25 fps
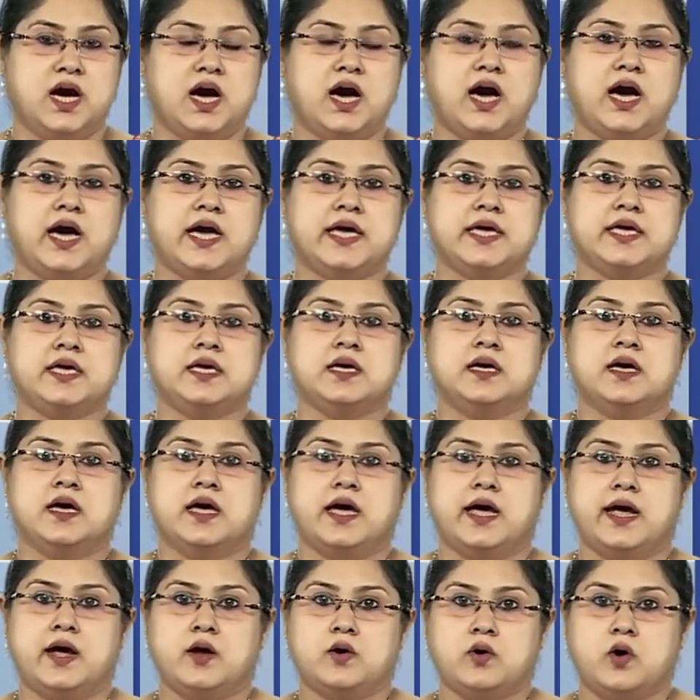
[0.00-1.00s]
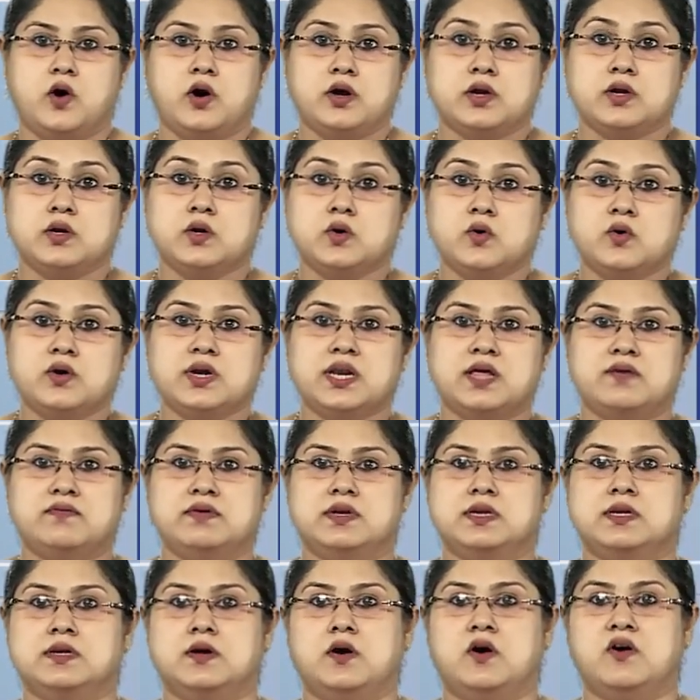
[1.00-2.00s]
High uh, or low
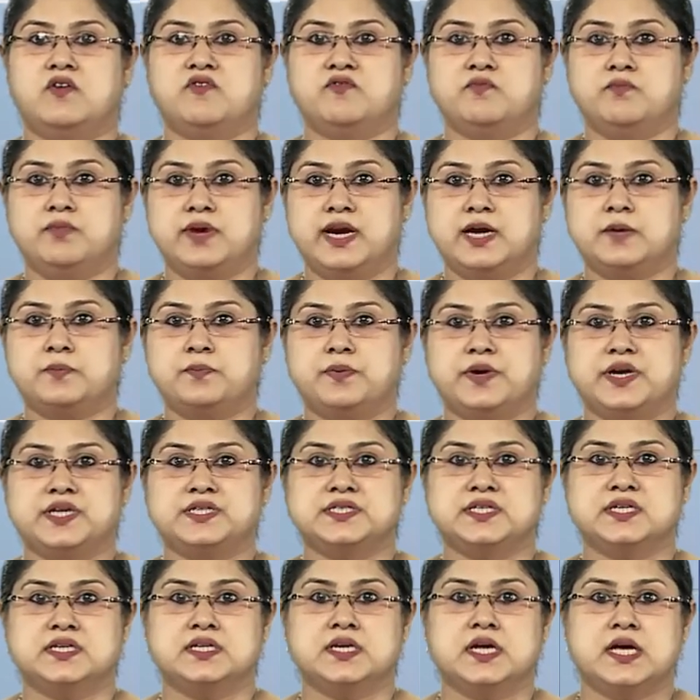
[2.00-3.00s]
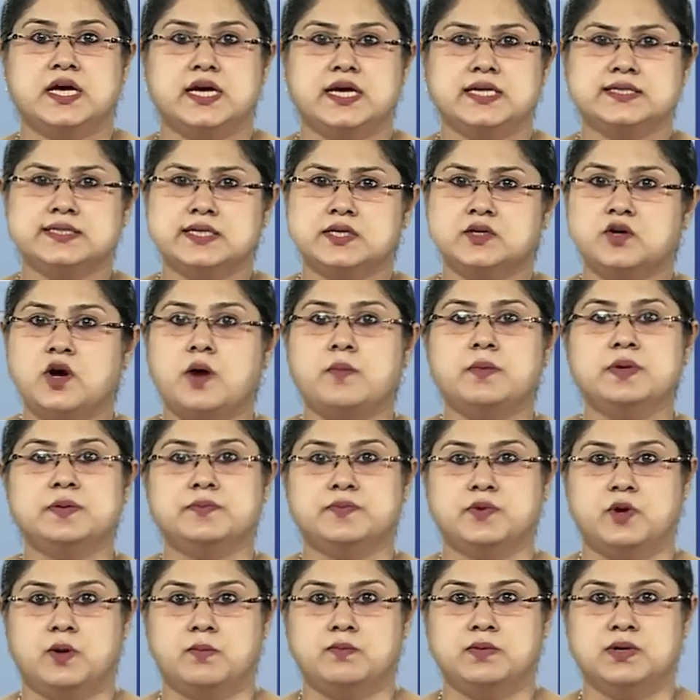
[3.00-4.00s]
level of blood pressure is a common
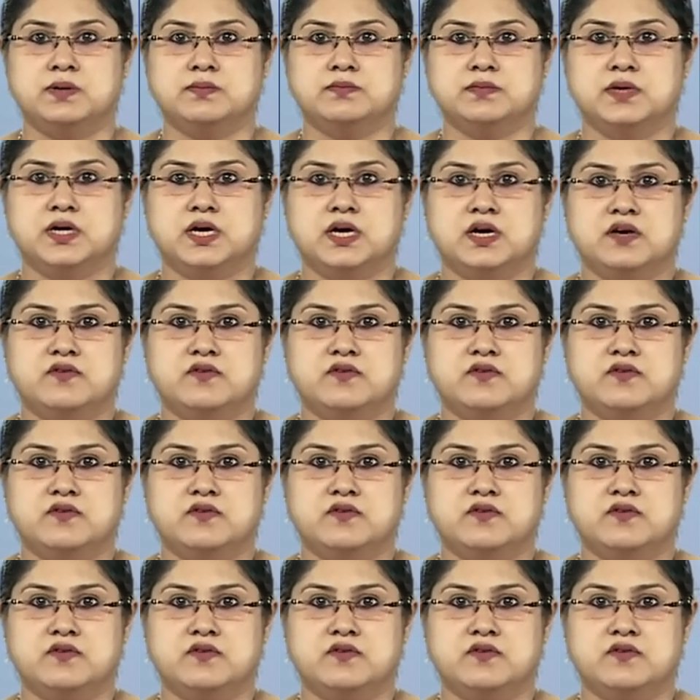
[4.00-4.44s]
problem